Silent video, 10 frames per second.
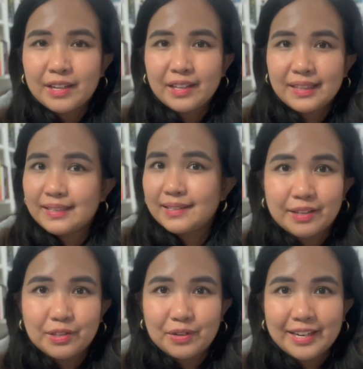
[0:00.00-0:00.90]

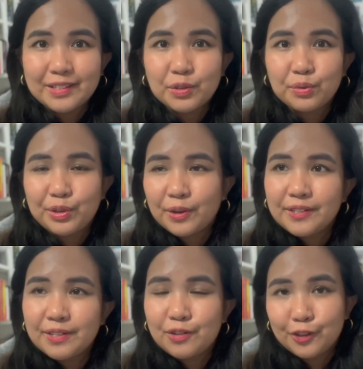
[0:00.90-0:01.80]
thesis, right? So
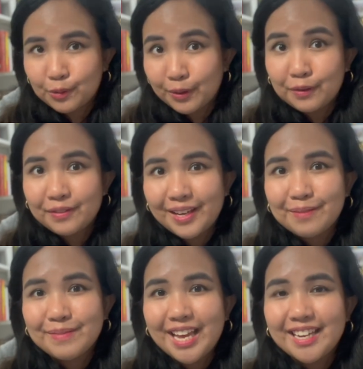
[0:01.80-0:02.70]
yours is just one of
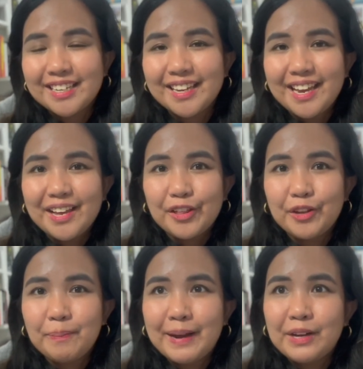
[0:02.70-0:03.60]
them, and
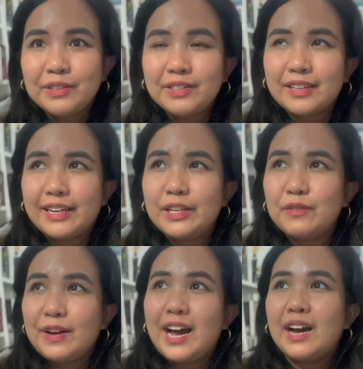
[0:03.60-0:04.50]
they're bound to kind
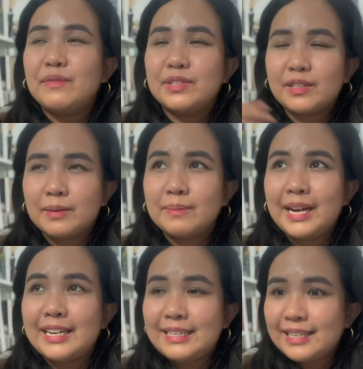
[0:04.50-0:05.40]
of have some
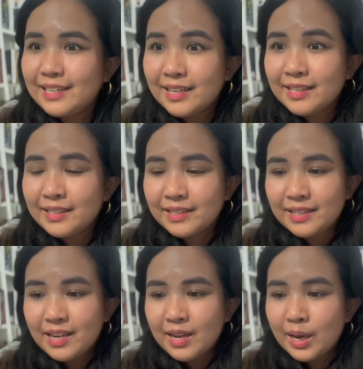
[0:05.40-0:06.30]
ideas,
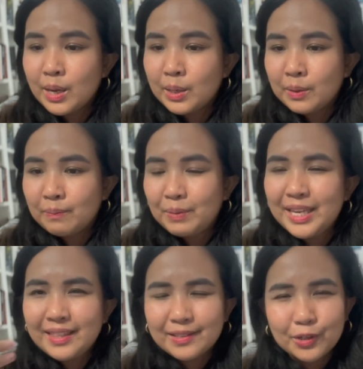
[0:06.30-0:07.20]
be
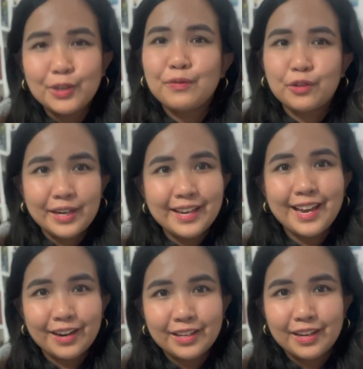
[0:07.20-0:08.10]
in this sort of gray
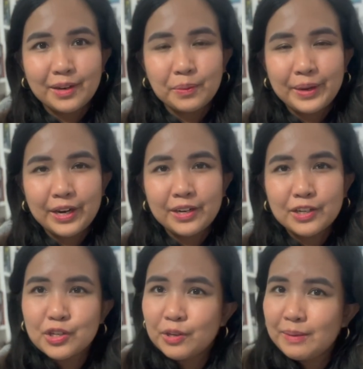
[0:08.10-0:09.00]
area
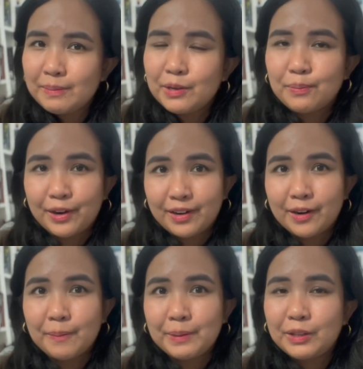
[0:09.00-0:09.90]
where, sure, maybe you brought it
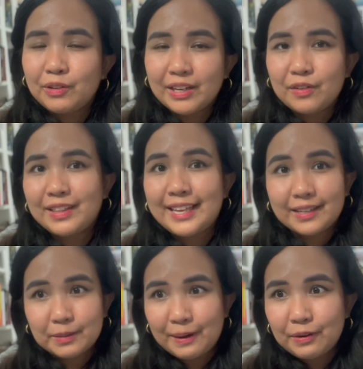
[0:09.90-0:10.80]
up but you didn't really
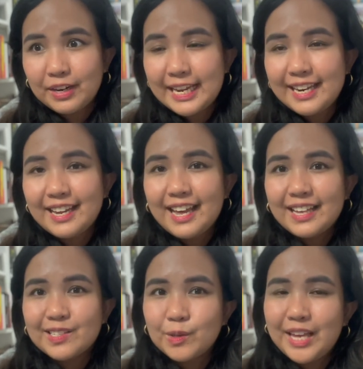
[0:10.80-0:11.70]
expound on it.
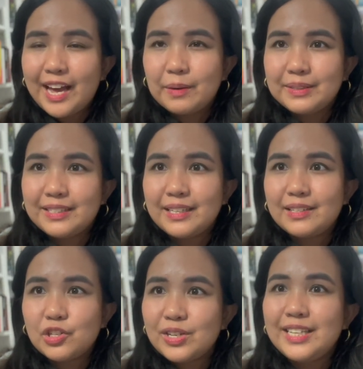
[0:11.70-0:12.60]
So yeah, I would say
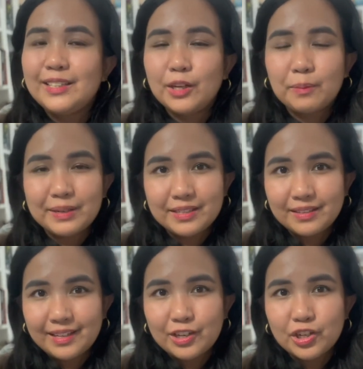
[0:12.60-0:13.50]
treat your
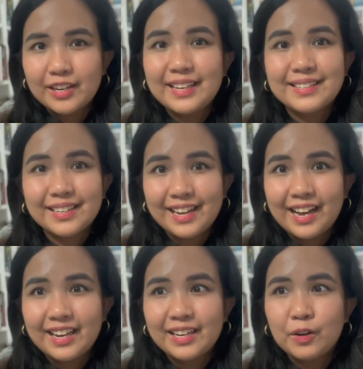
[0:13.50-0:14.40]
presentation as a
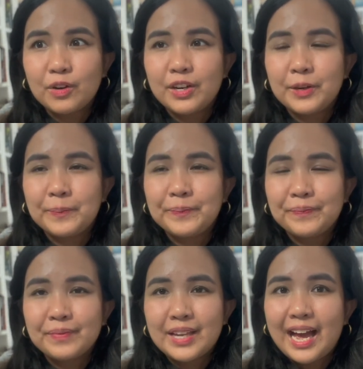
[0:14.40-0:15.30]
guide on
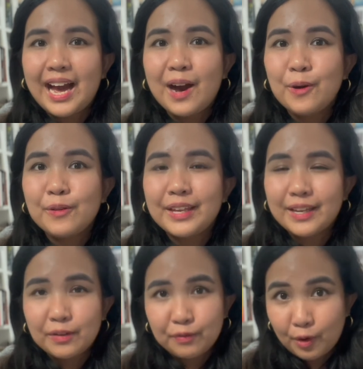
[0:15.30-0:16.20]
how they
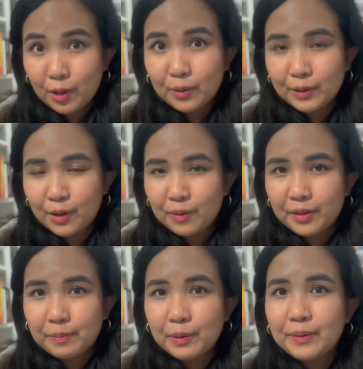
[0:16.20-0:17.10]
can follow along with
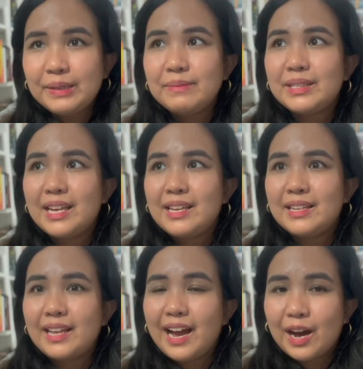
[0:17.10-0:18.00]
the poems
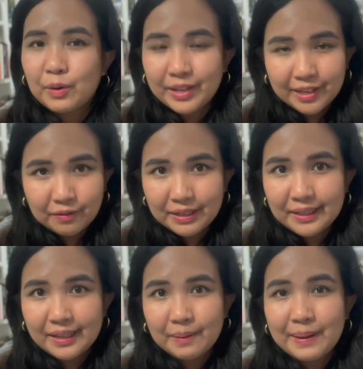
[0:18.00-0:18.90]
and how they can
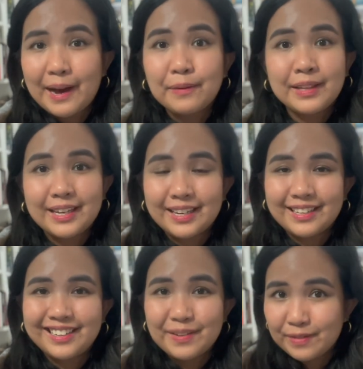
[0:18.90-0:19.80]
read them, how they
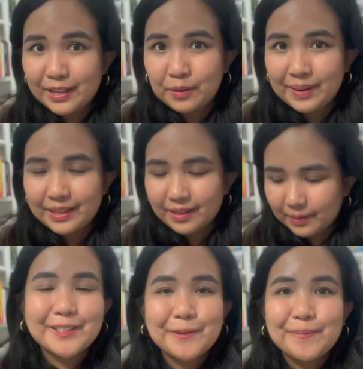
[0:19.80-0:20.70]
can evaluate
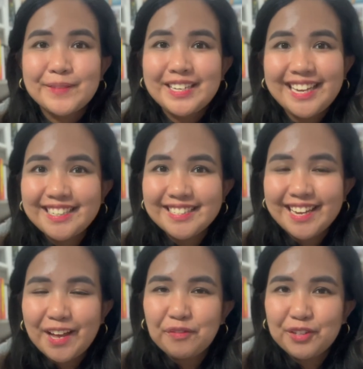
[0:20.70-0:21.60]
them. Next, I
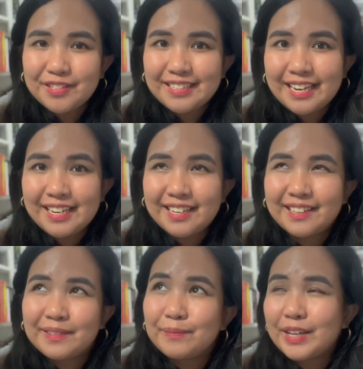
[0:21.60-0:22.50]
have to
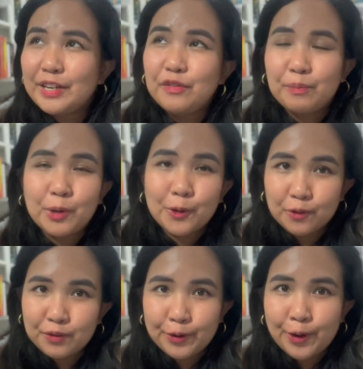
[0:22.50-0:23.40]
say, kind of more
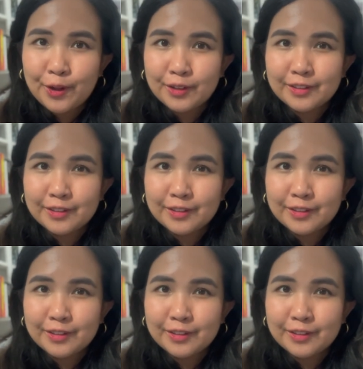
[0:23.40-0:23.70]
overall,